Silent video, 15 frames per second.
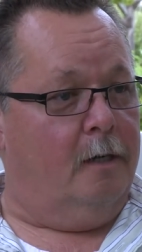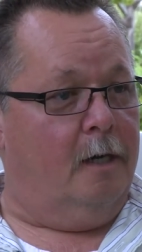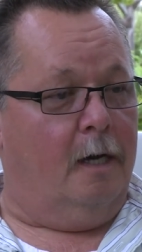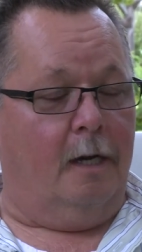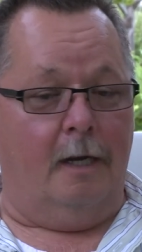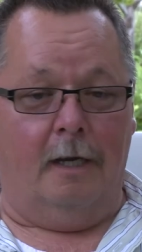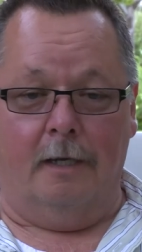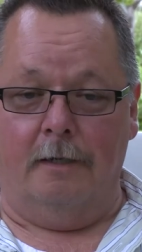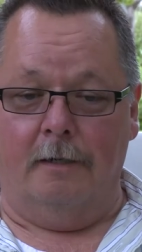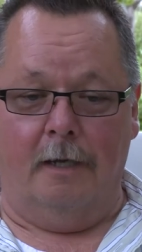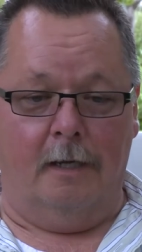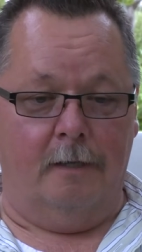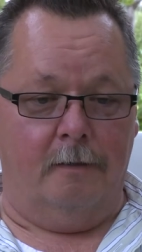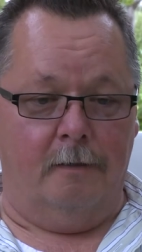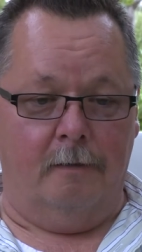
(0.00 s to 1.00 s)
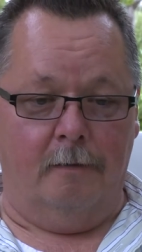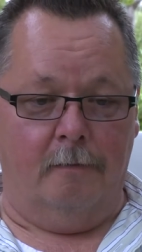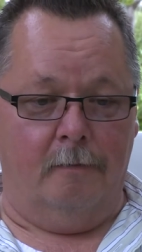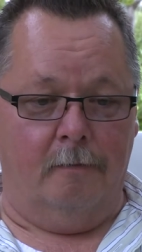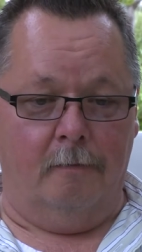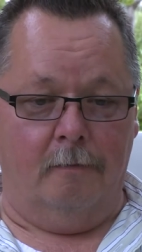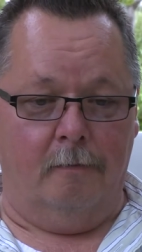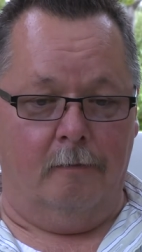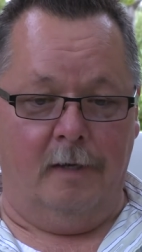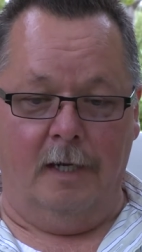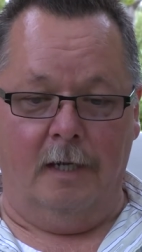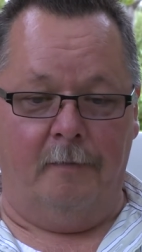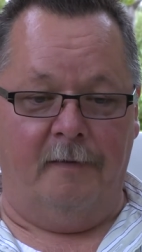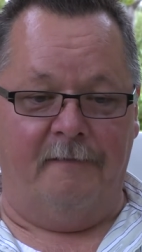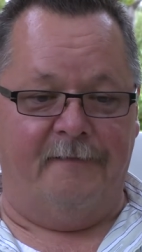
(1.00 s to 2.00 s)
And, and
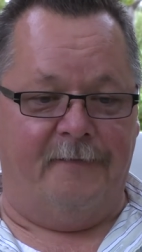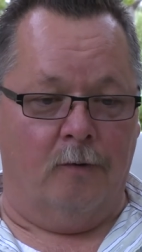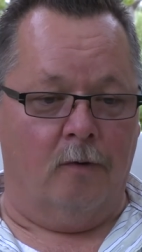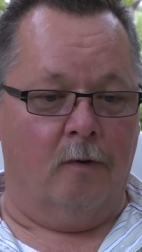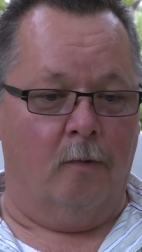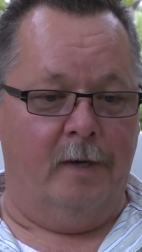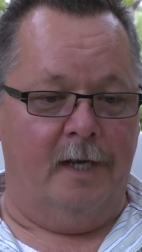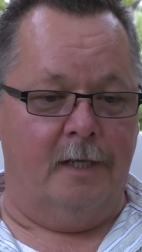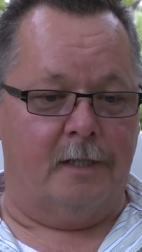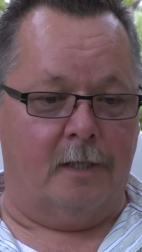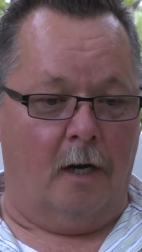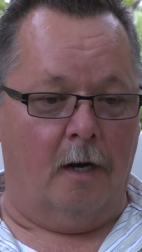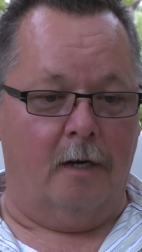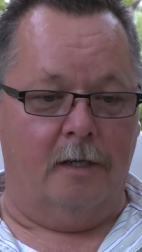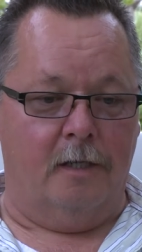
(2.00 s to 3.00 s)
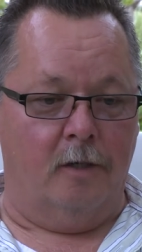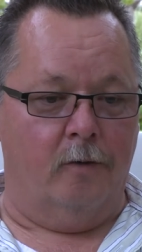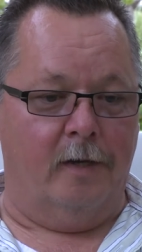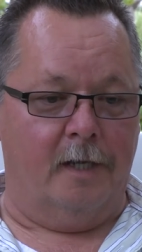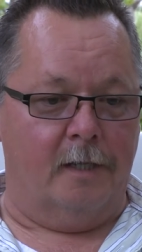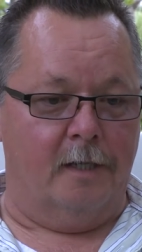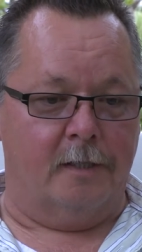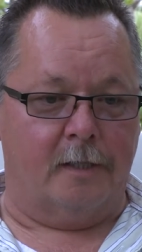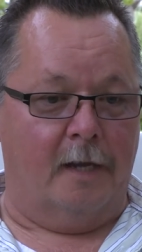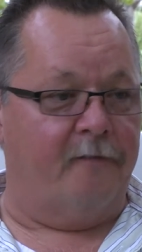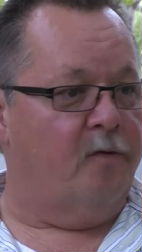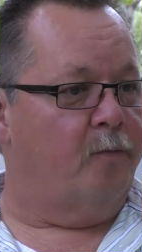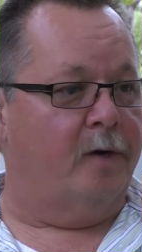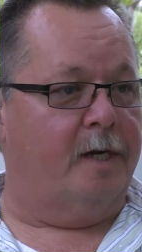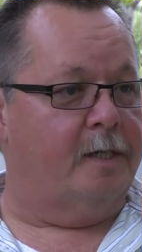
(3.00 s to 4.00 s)
really, before we started doing this,
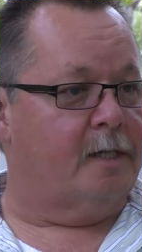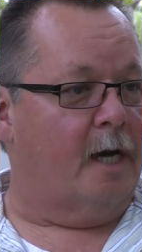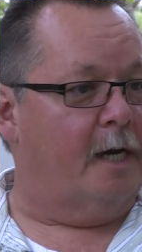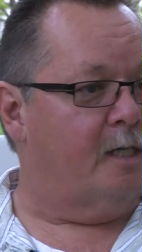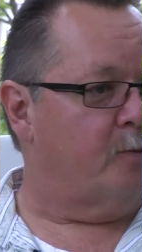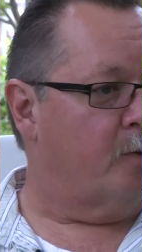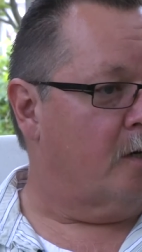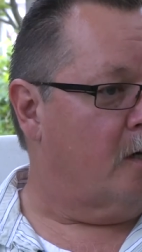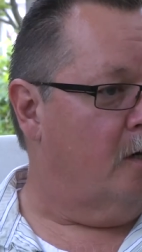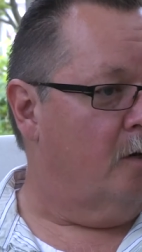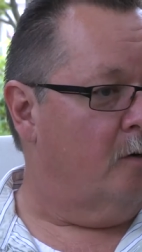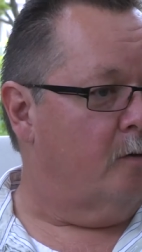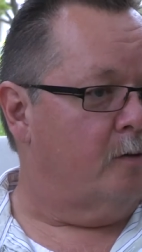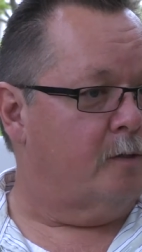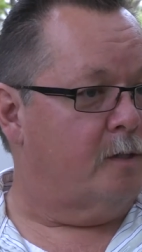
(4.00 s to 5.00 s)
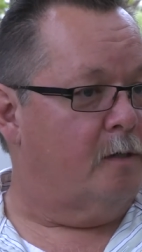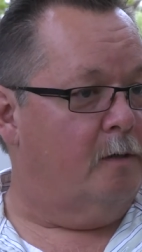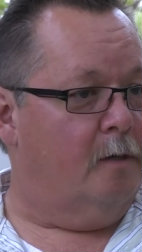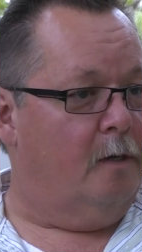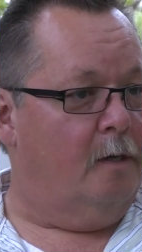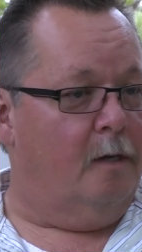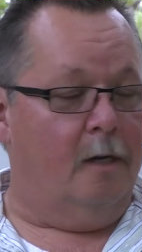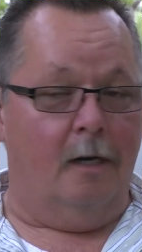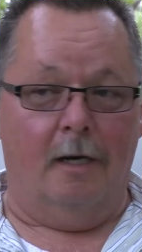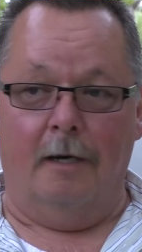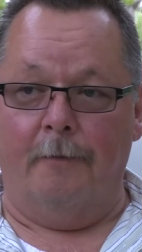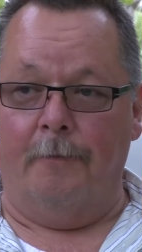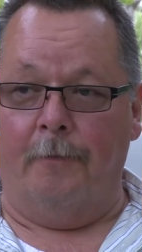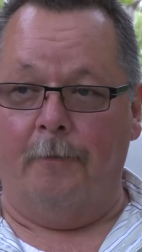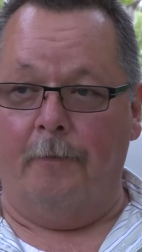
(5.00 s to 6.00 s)
everybody's eyes were closed.
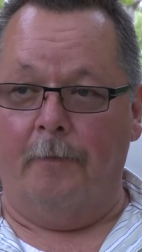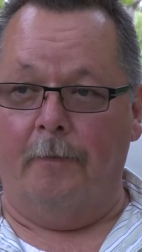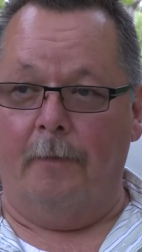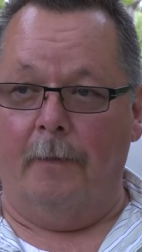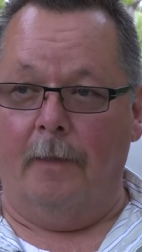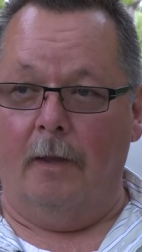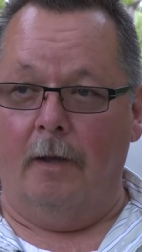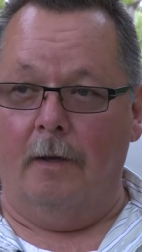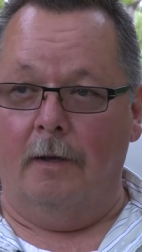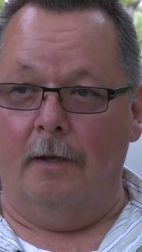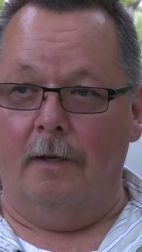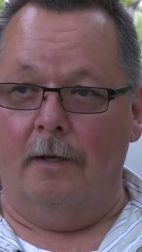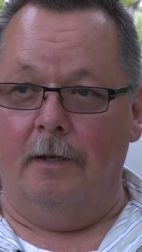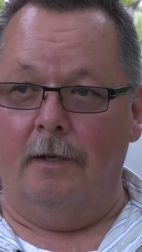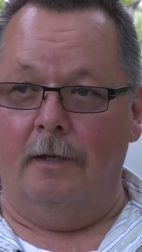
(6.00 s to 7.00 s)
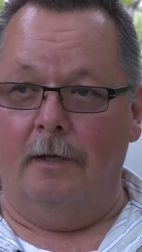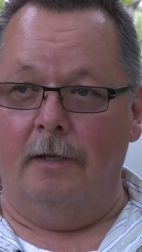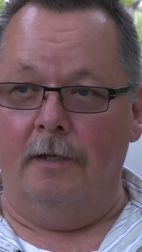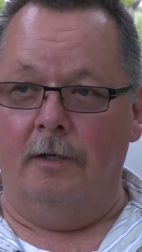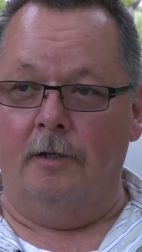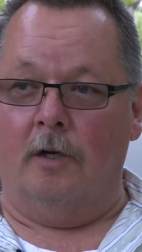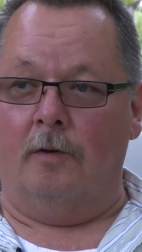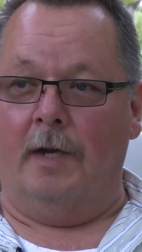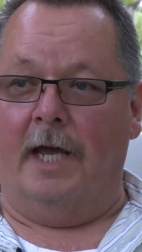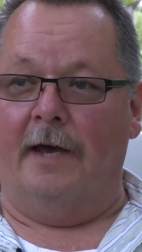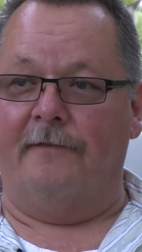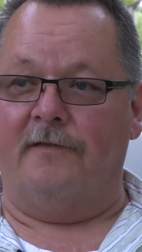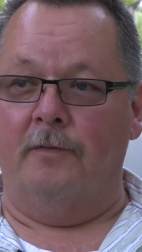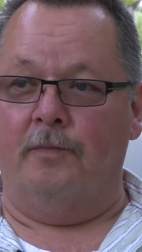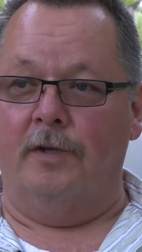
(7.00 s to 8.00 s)
Um, you don't
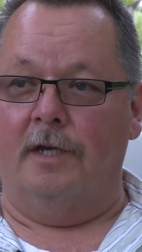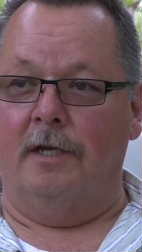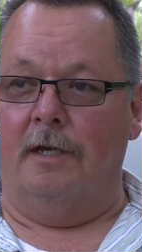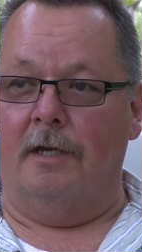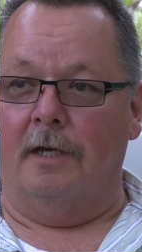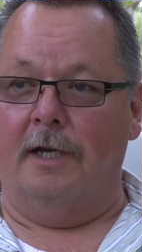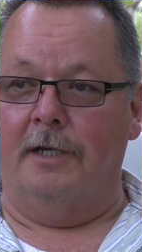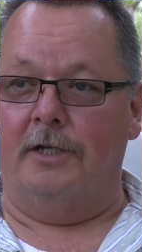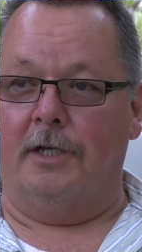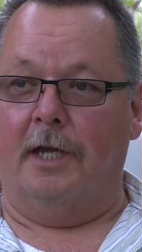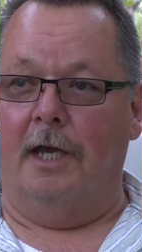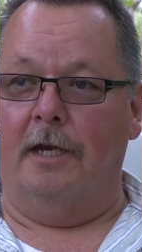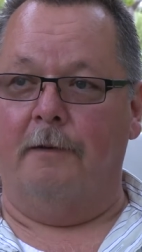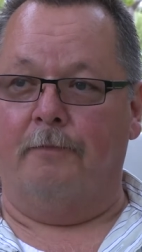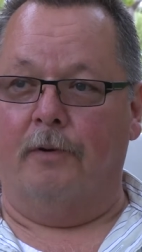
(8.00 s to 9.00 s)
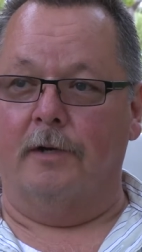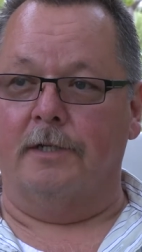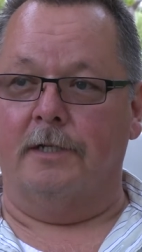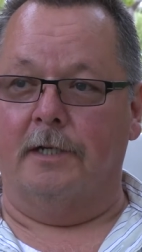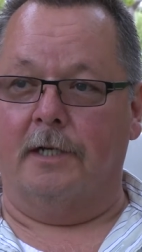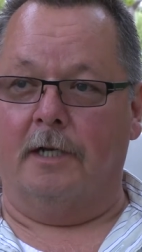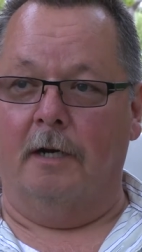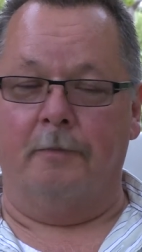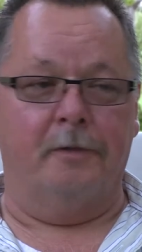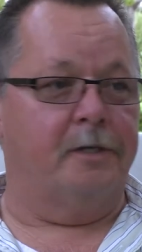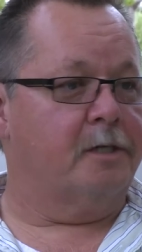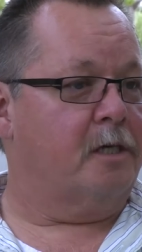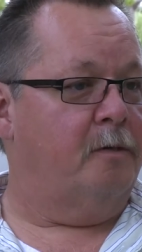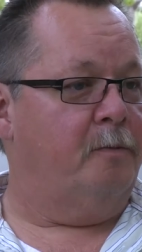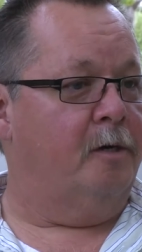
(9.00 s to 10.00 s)
have to be an educated person to come to
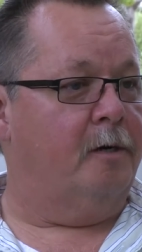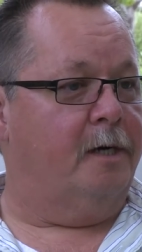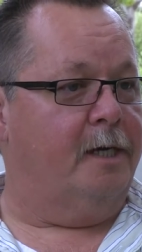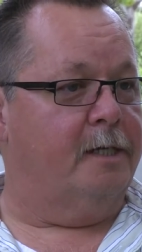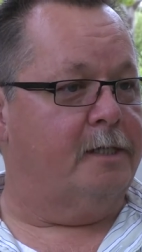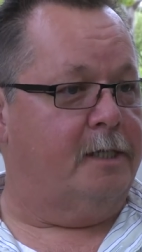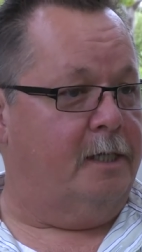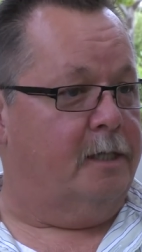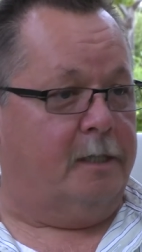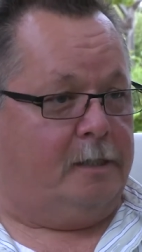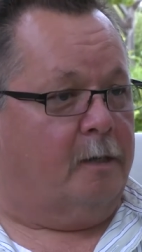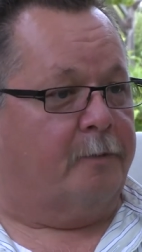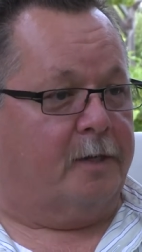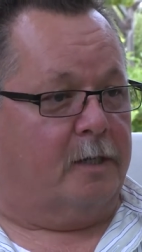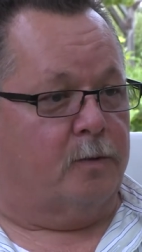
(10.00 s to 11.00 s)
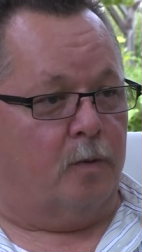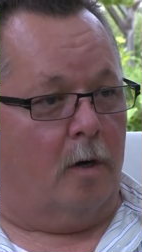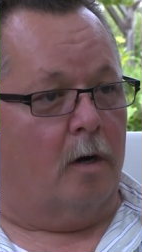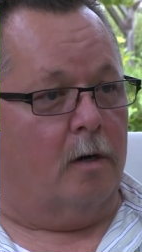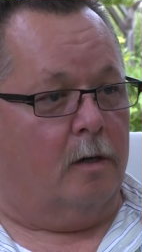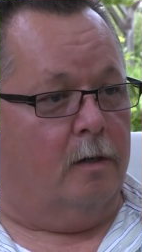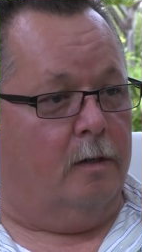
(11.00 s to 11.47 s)
this community and see that something's wrong.